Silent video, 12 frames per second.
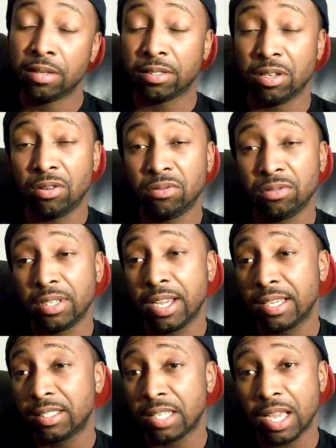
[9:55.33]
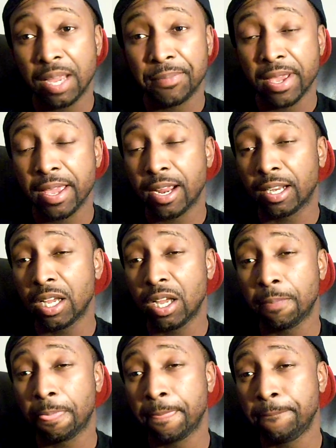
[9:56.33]
So next day, man, I
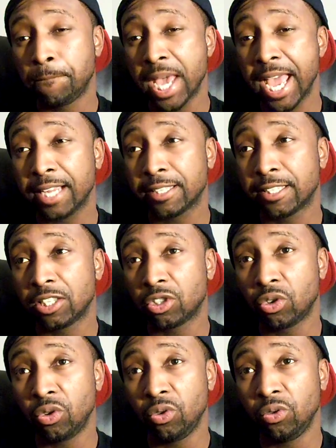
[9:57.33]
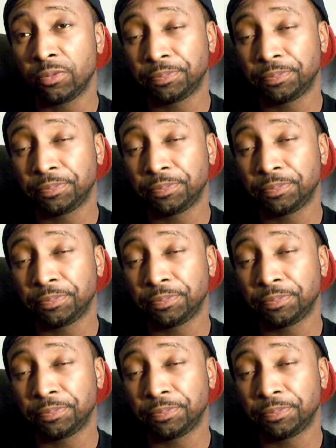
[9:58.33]
come back to school,